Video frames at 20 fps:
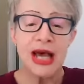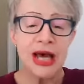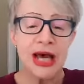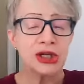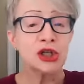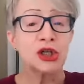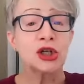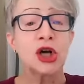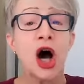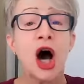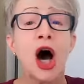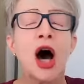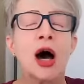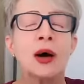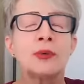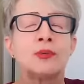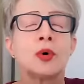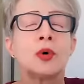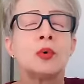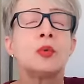and
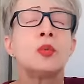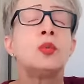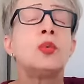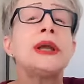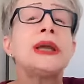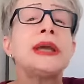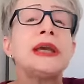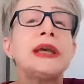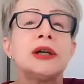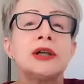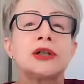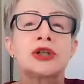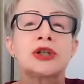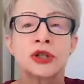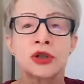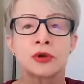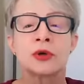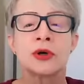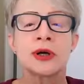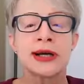God will
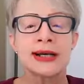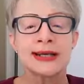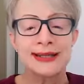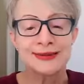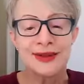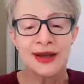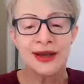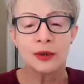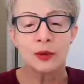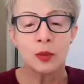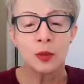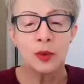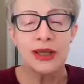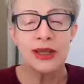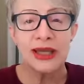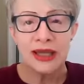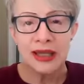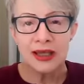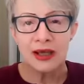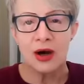reassure us that
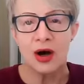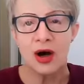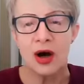we